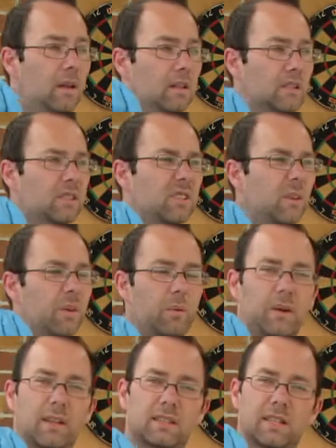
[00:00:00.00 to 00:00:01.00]
Just so
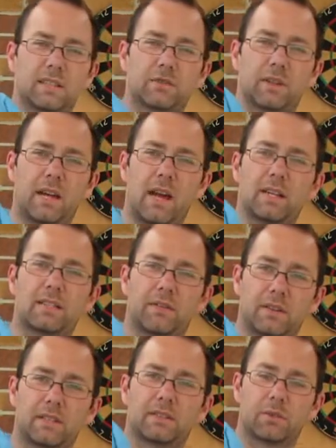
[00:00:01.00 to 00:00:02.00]
when it does react,
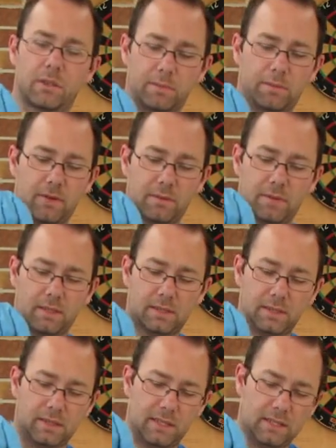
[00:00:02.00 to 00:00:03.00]
everything's already
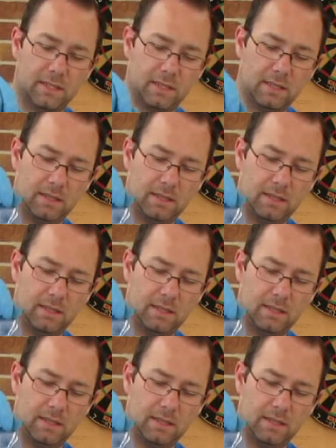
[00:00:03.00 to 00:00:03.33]
pre-mixed in there.